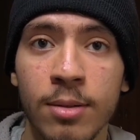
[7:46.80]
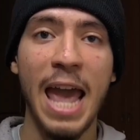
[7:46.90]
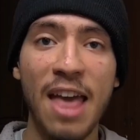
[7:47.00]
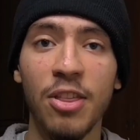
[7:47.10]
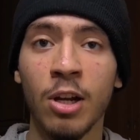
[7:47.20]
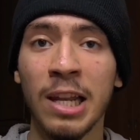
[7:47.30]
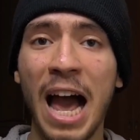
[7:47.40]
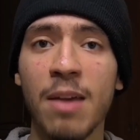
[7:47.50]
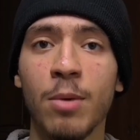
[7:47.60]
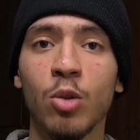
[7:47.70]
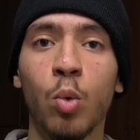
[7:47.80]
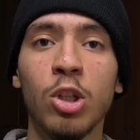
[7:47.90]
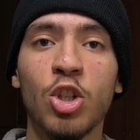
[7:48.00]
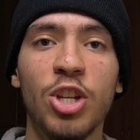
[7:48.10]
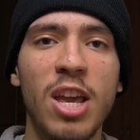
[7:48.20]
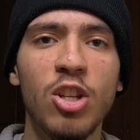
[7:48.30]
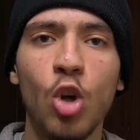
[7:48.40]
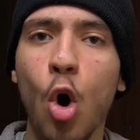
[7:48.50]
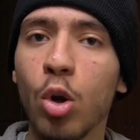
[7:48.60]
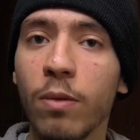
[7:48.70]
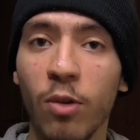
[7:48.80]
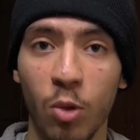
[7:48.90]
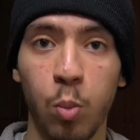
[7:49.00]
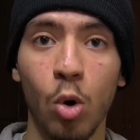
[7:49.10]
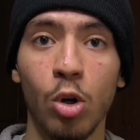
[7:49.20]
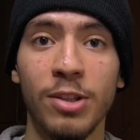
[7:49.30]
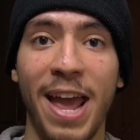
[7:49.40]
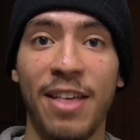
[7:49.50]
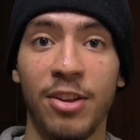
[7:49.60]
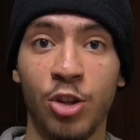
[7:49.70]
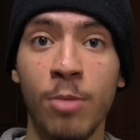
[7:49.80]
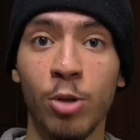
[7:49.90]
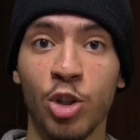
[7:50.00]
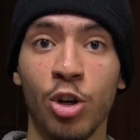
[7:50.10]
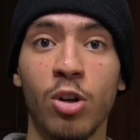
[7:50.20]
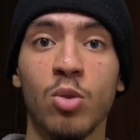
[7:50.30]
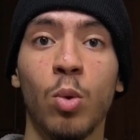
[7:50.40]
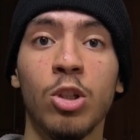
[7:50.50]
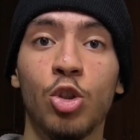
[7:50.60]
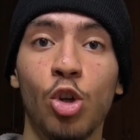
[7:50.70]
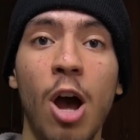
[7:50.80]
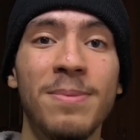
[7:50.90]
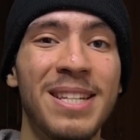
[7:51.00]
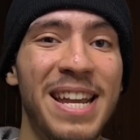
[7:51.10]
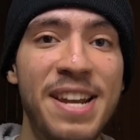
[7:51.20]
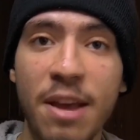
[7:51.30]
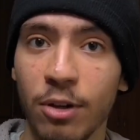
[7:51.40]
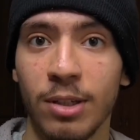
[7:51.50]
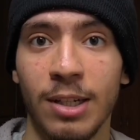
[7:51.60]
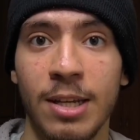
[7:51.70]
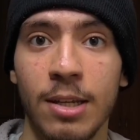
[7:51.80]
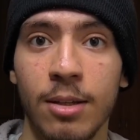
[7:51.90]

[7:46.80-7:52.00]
And the climate will change all over the world, and the temperatures will drop significantly.